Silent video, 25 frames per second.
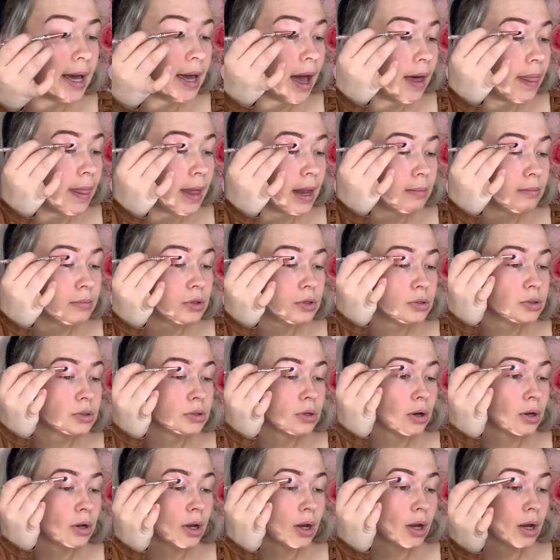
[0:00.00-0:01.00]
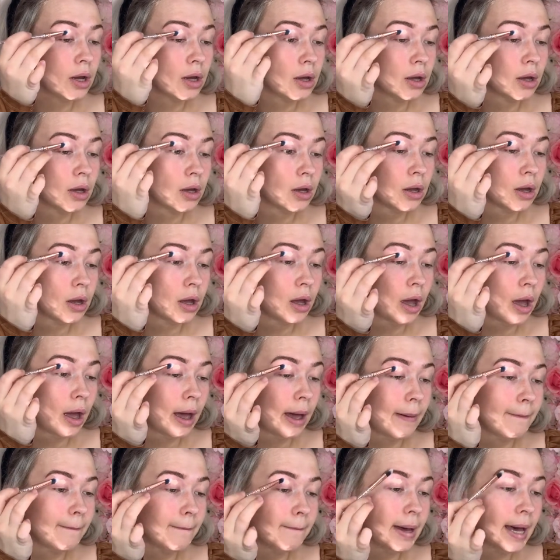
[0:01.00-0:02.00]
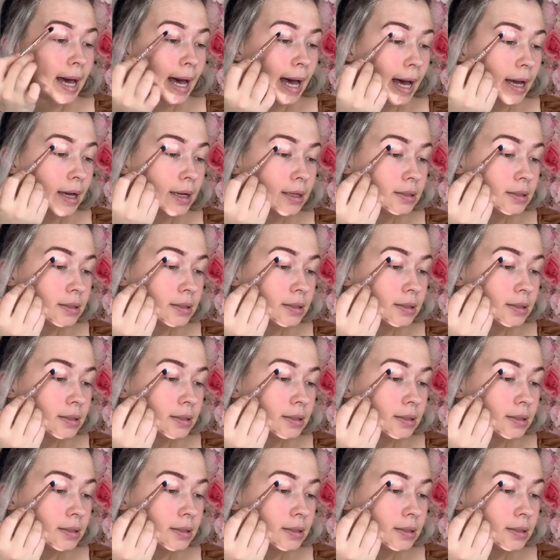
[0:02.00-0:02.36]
and then I'm just going to pat.